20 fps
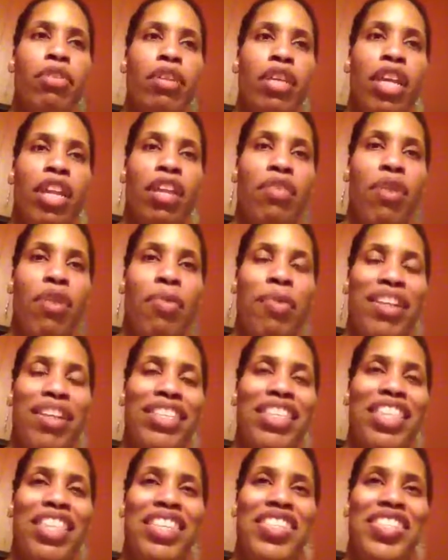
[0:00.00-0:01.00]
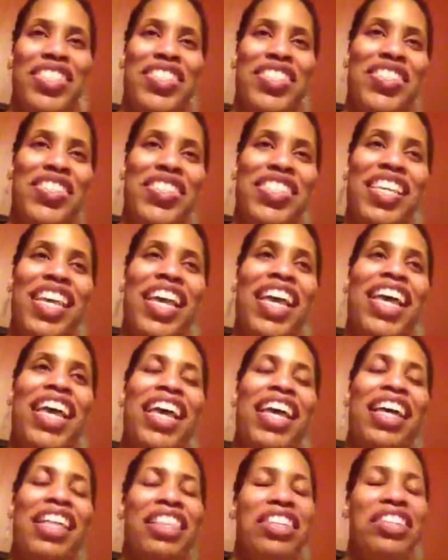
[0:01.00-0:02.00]
Anyway, back to the juice.
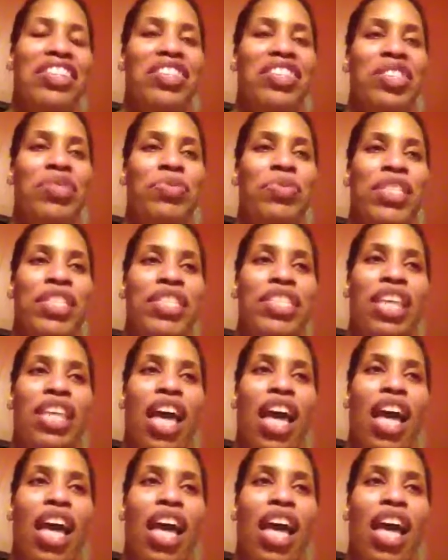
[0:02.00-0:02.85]
The juice was